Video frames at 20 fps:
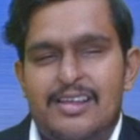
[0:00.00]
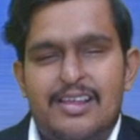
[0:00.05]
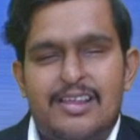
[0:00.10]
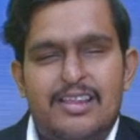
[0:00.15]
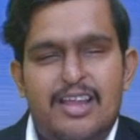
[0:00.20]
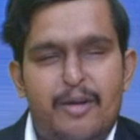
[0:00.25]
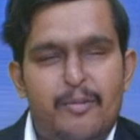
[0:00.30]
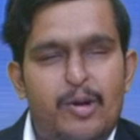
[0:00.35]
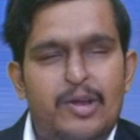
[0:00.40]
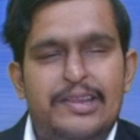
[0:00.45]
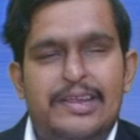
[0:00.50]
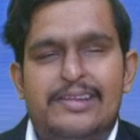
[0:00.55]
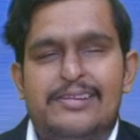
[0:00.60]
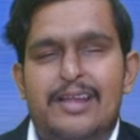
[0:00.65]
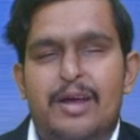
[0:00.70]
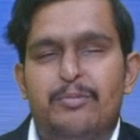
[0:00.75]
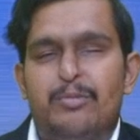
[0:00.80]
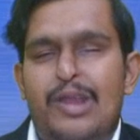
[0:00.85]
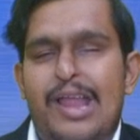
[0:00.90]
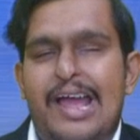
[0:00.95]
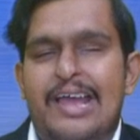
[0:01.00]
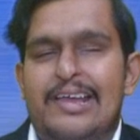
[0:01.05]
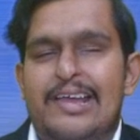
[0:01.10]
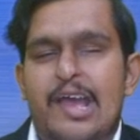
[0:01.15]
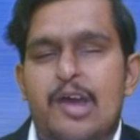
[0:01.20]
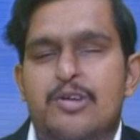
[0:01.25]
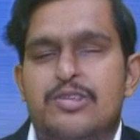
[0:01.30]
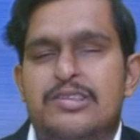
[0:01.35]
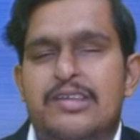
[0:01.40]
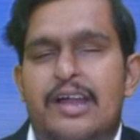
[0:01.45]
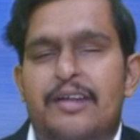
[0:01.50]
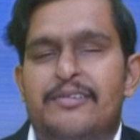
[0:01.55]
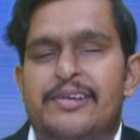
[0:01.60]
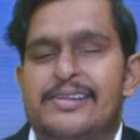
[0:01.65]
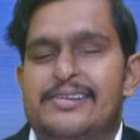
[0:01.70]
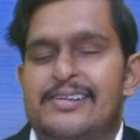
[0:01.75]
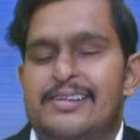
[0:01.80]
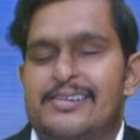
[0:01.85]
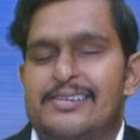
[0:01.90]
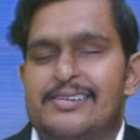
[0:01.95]
Suppose example, I gave
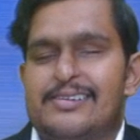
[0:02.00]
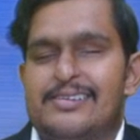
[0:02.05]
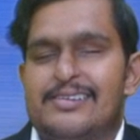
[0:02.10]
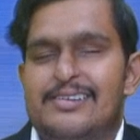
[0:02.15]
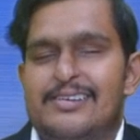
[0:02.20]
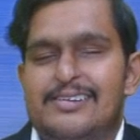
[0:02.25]
services.